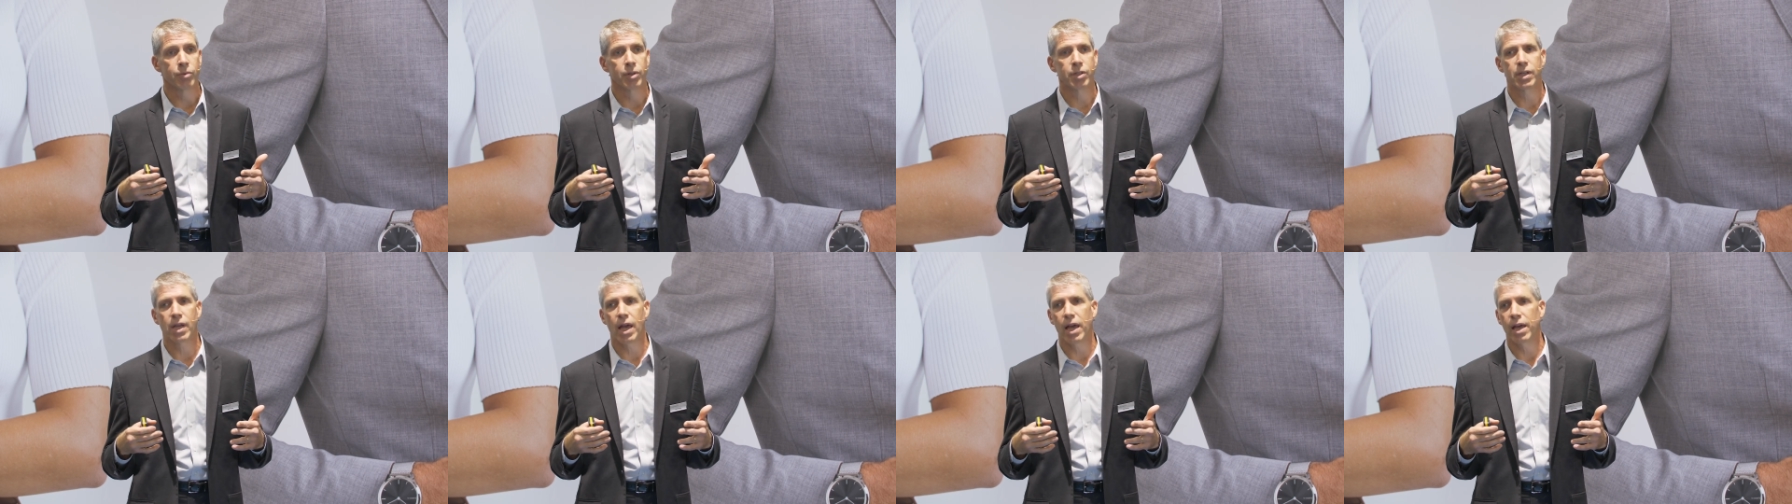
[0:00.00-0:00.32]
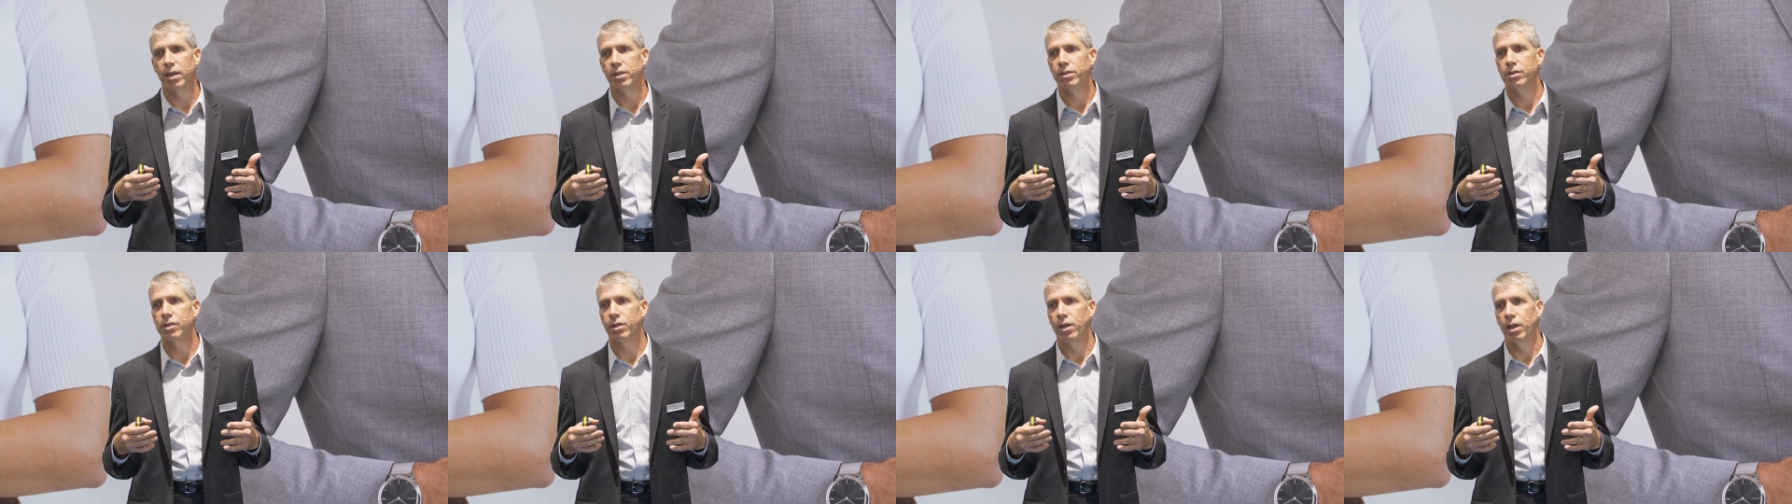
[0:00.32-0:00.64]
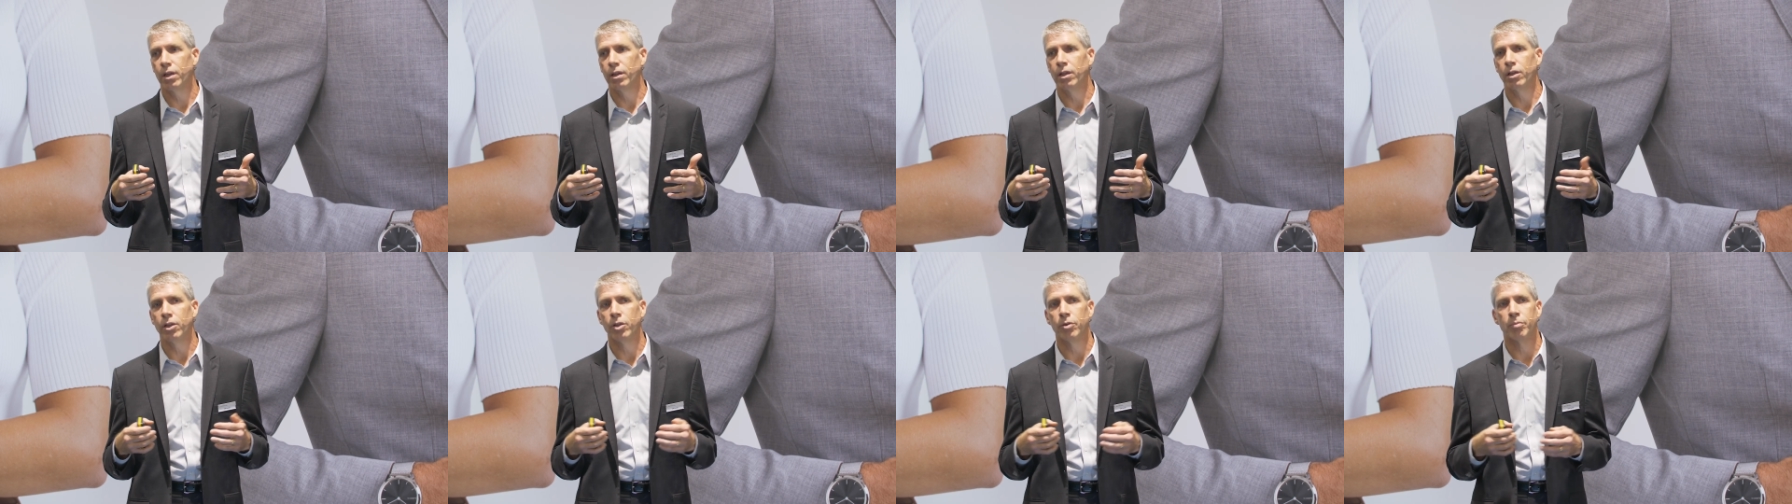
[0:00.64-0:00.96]
which adds
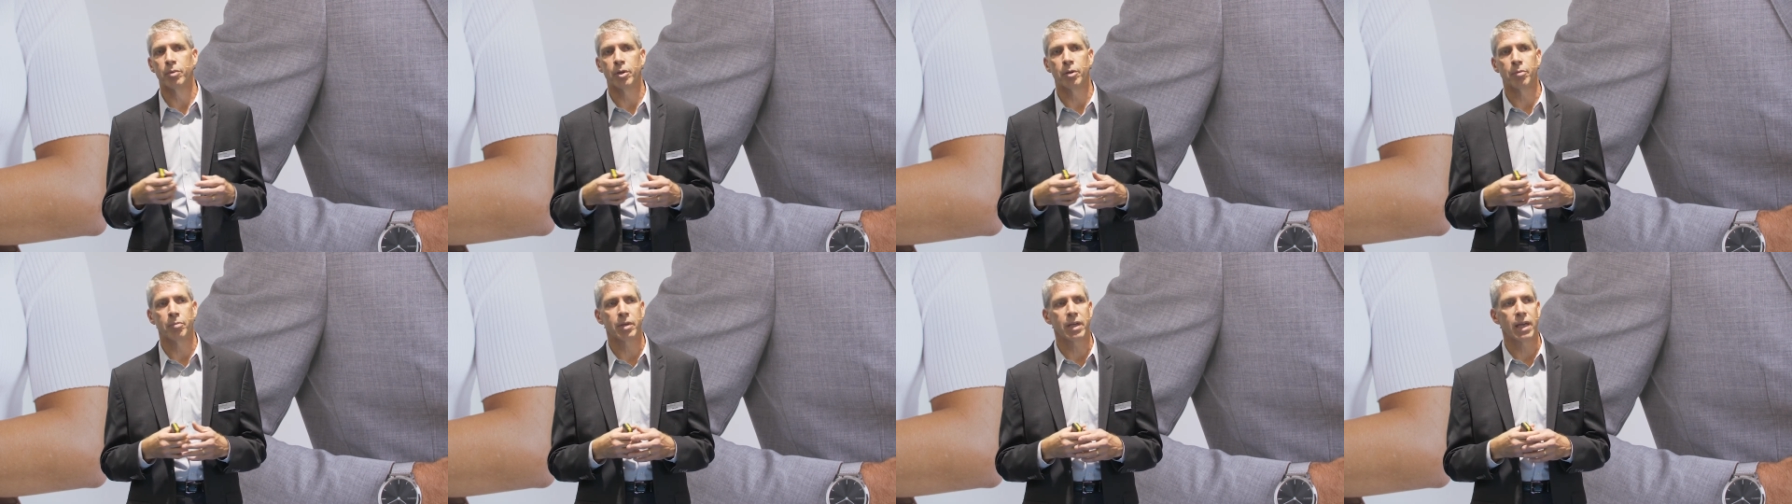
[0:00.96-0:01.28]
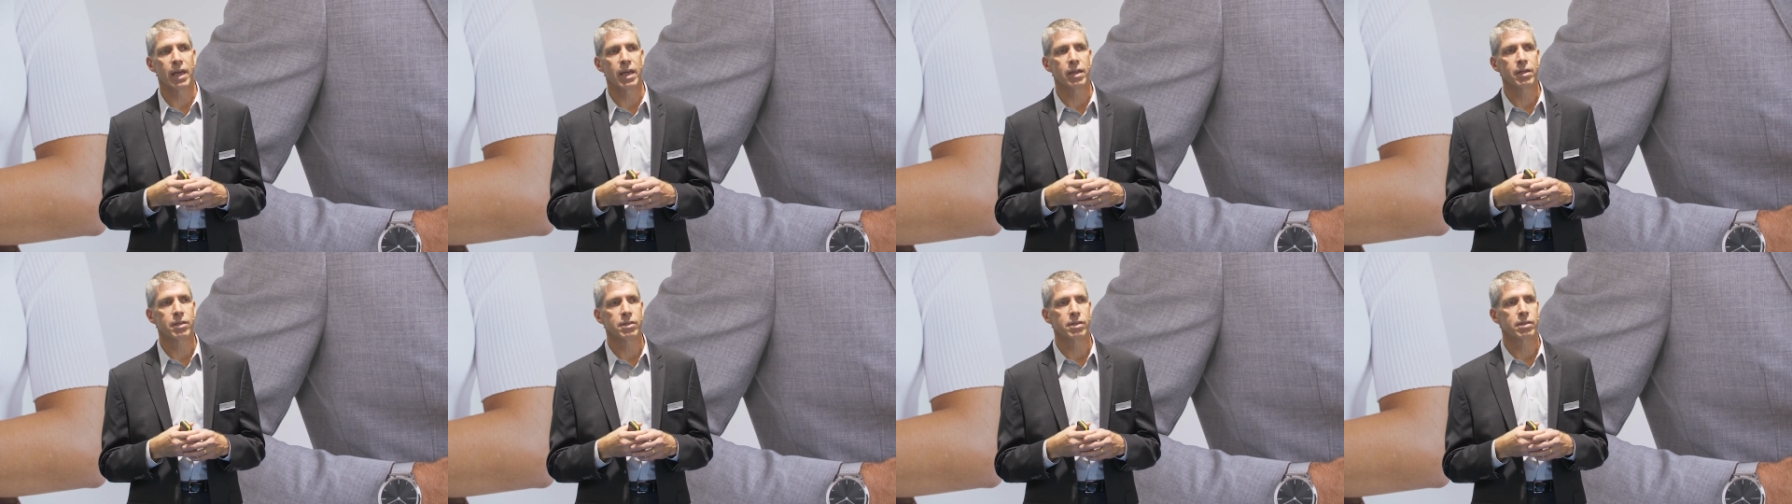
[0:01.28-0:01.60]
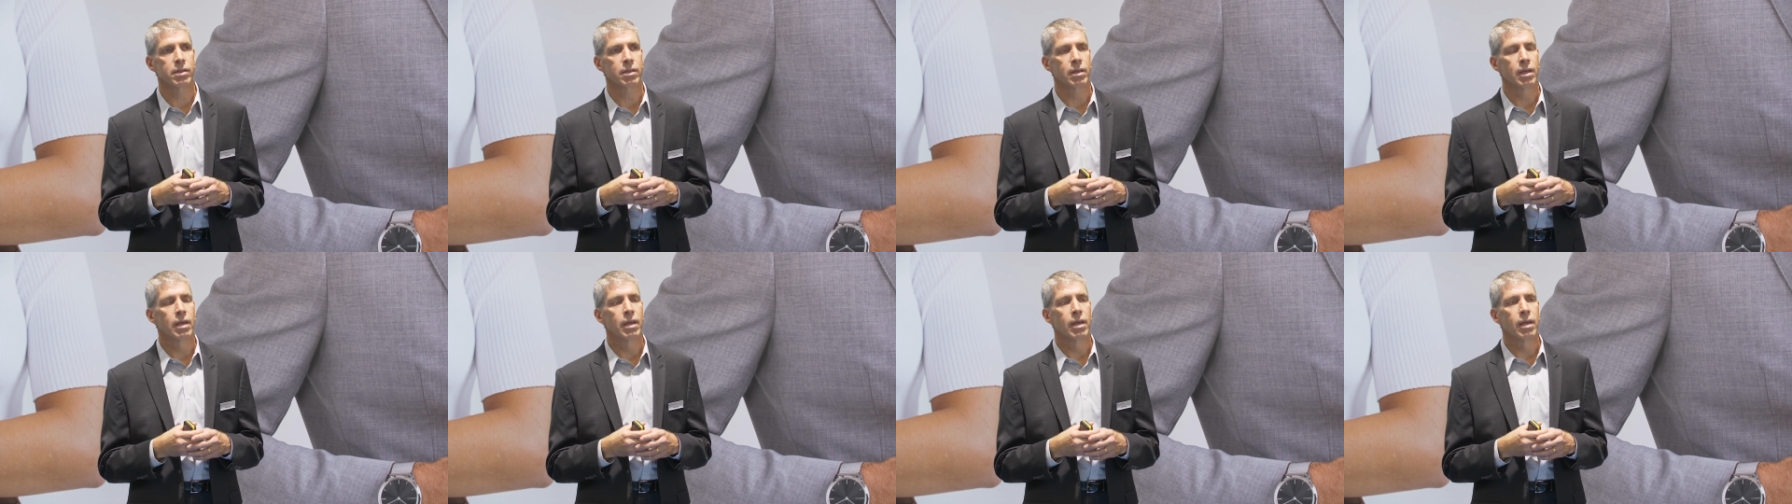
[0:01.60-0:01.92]
an aluminum
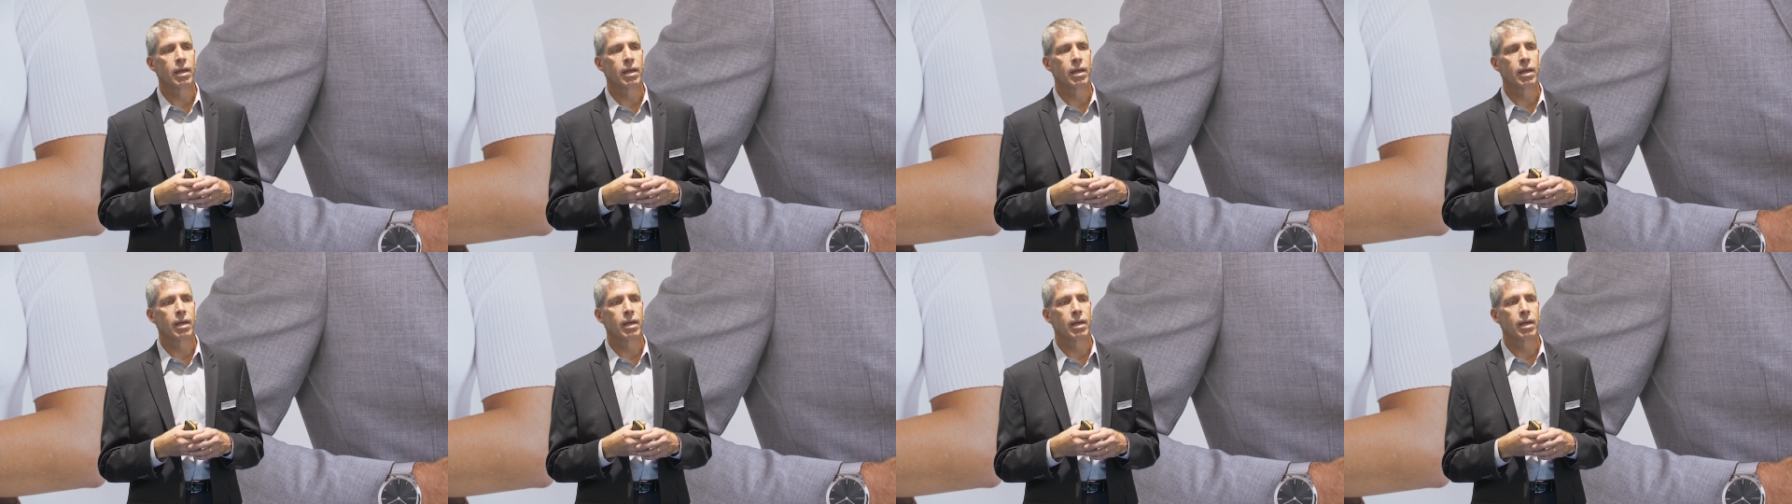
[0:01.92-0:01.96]
case,